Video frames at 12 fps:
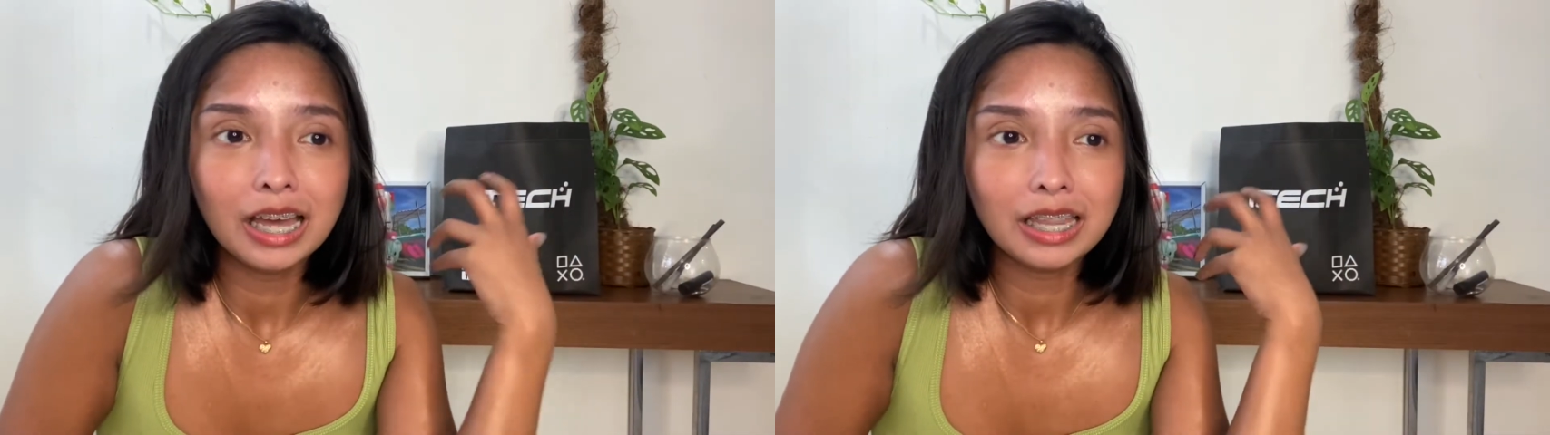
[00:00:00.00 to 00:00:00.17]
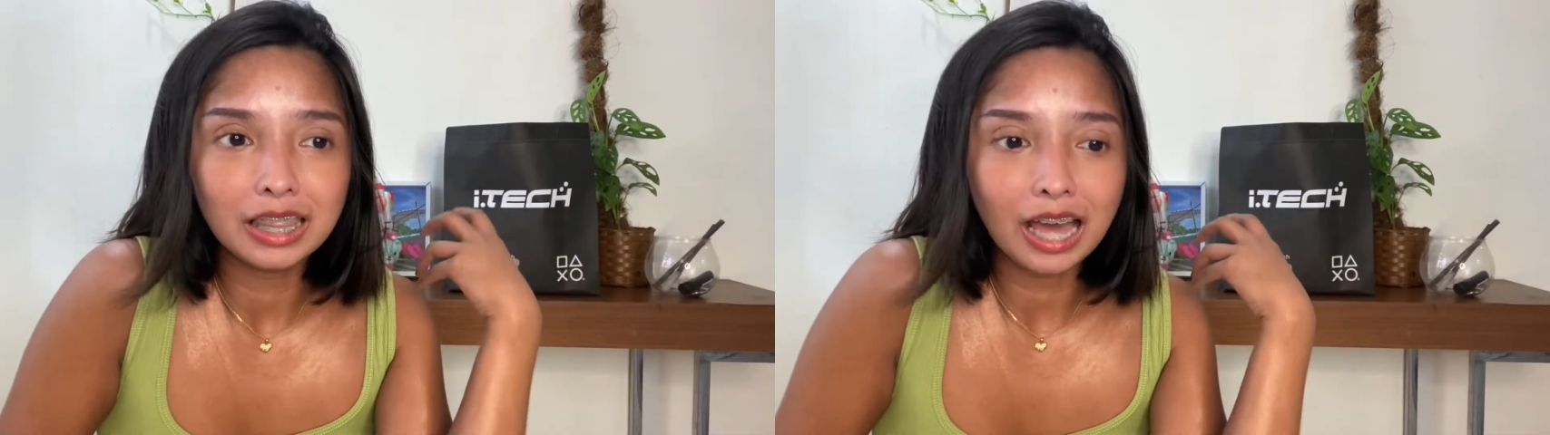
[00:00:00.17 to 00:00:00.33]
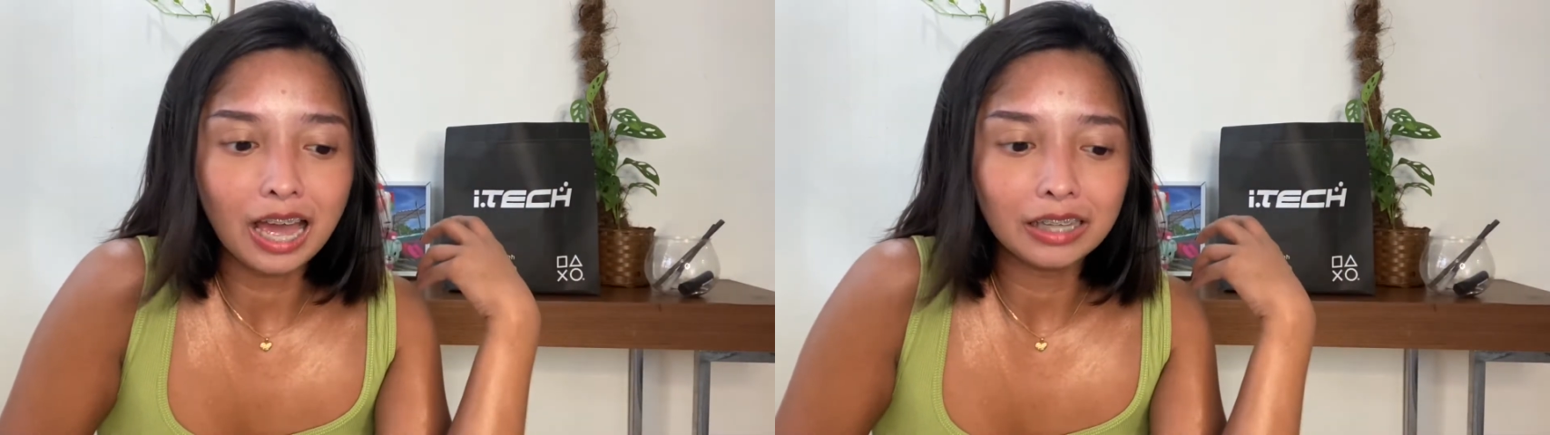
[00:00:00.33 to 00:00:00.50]

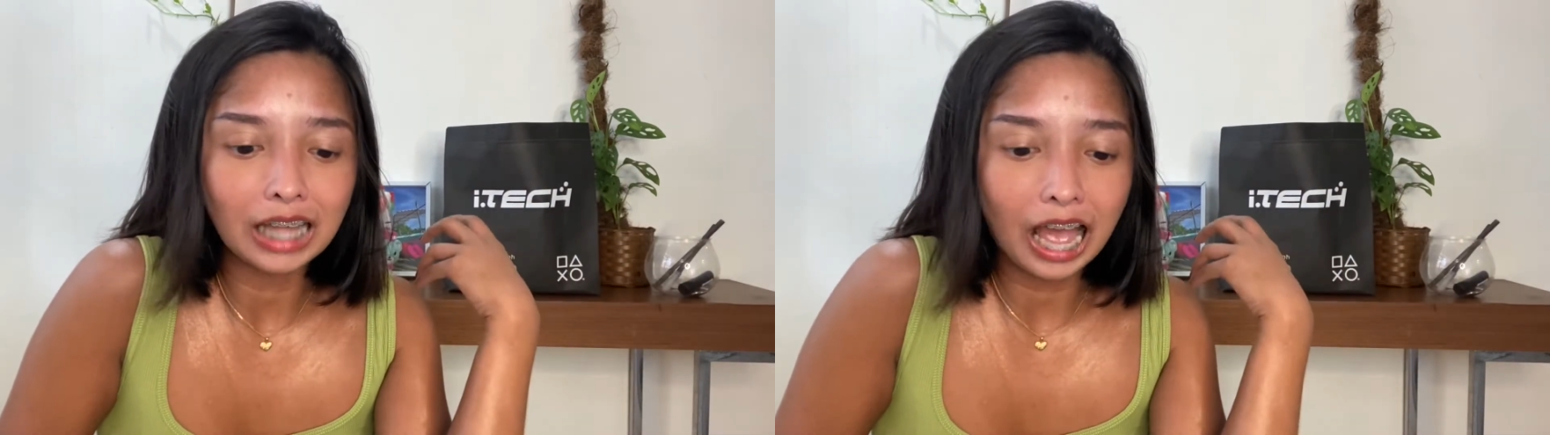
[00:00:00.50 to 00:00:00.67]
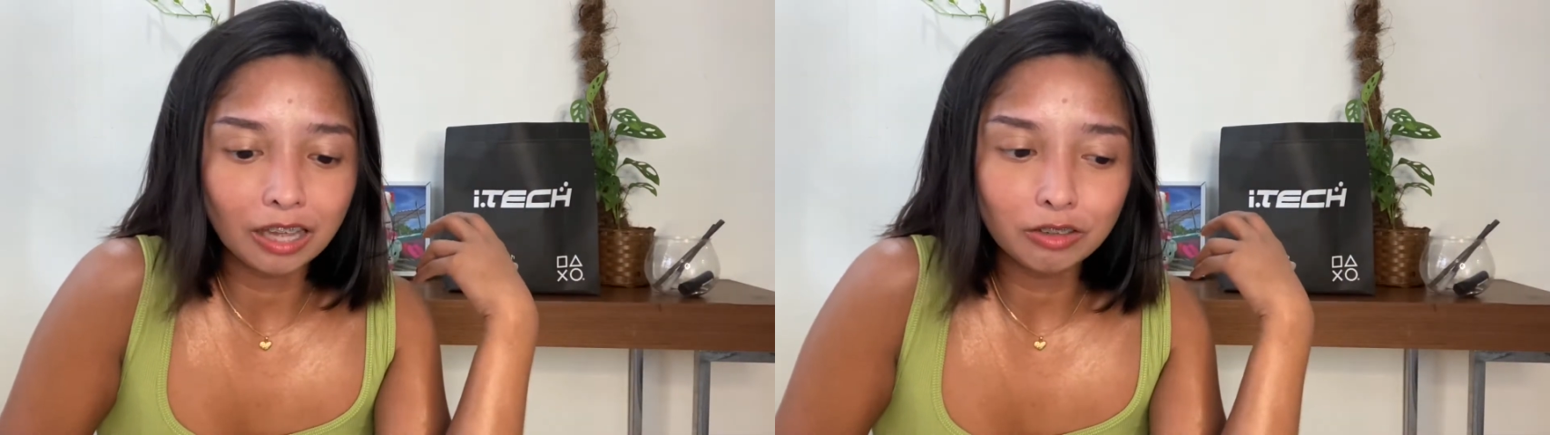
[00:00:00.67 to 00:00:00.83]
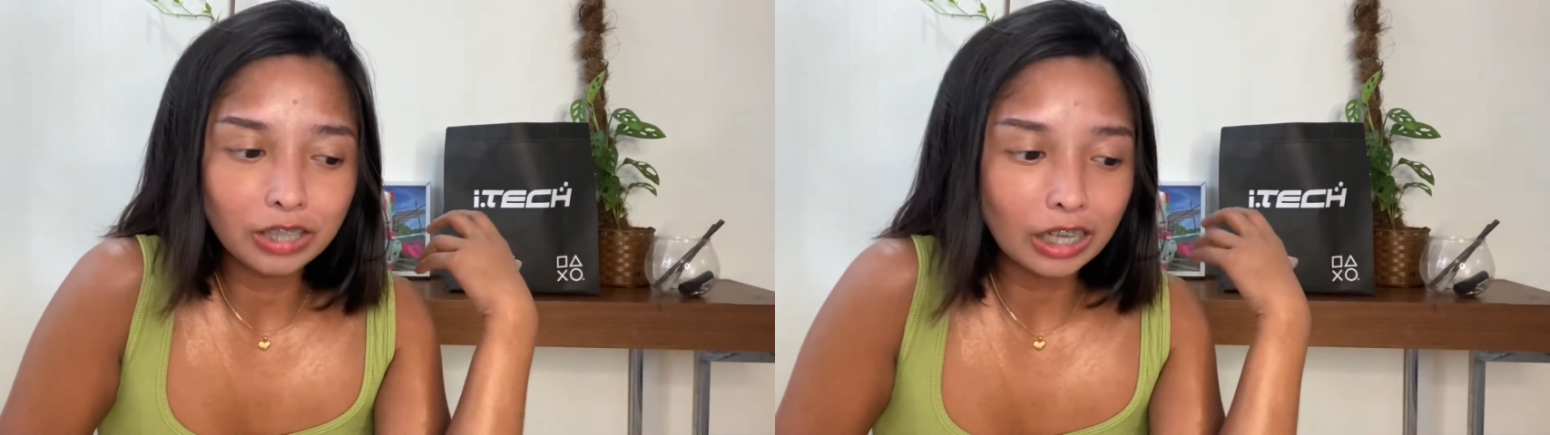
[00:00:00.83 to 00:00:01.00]
that I
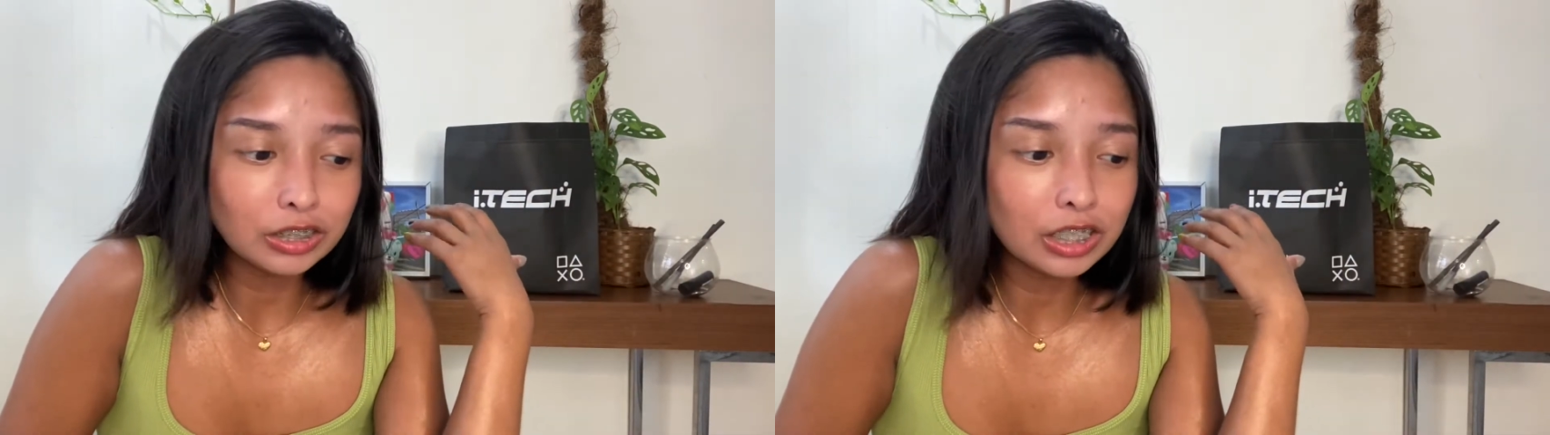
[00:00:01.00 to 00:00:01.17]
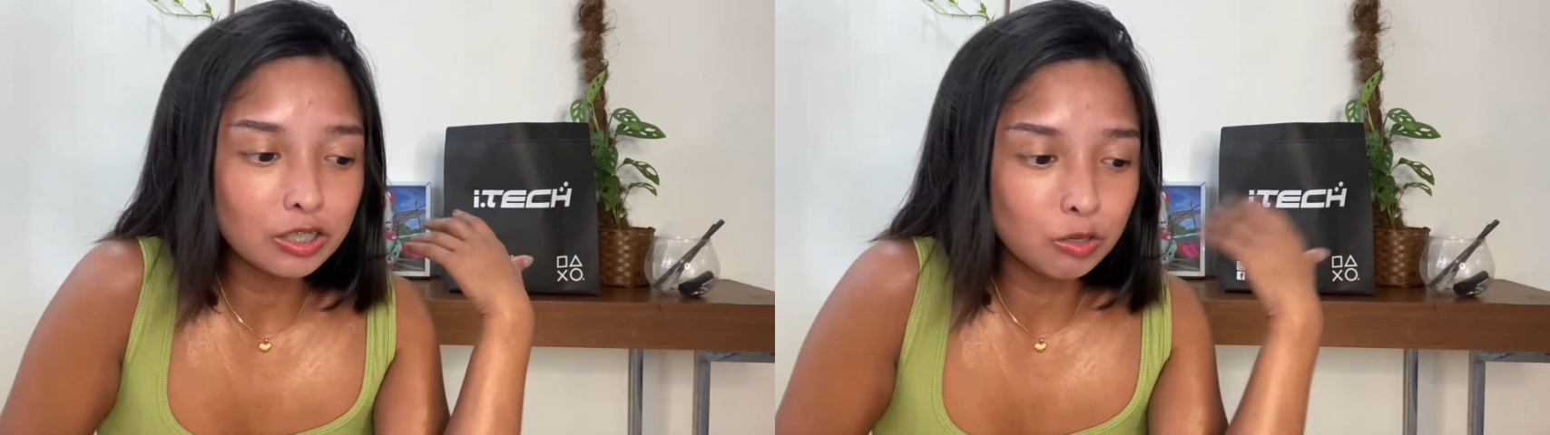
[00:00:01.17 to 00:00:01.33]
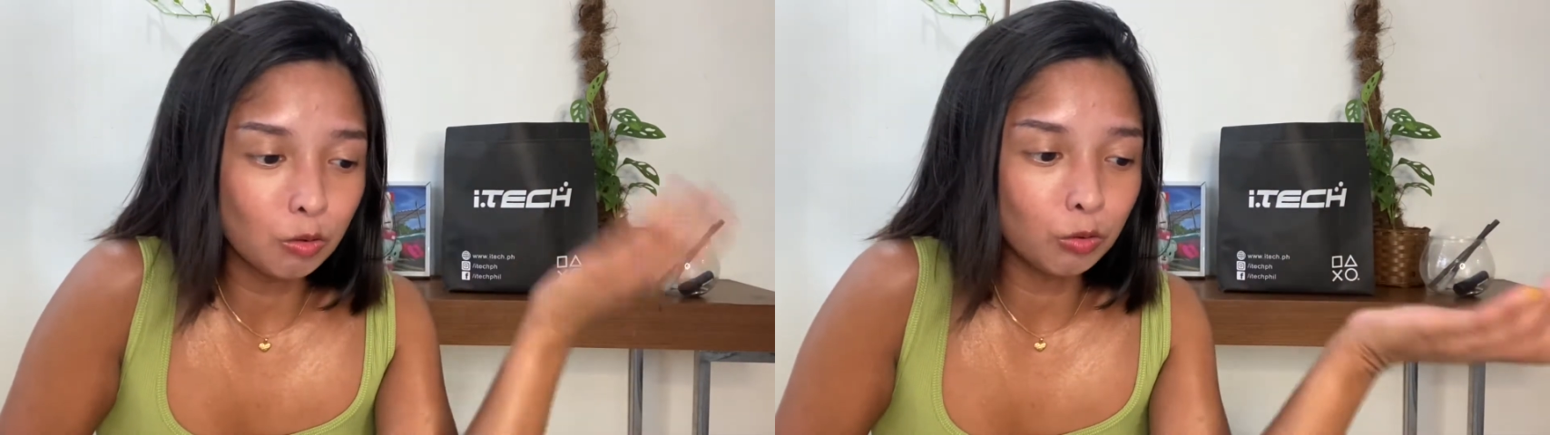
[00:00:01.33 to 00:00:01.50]
could actually
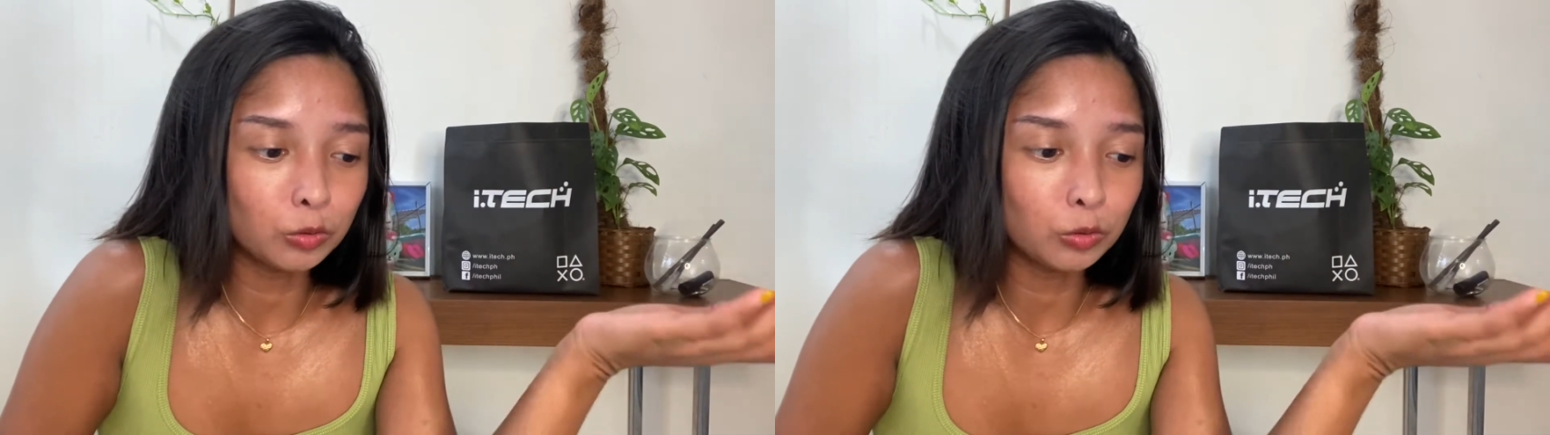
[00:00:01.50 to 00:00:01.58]
go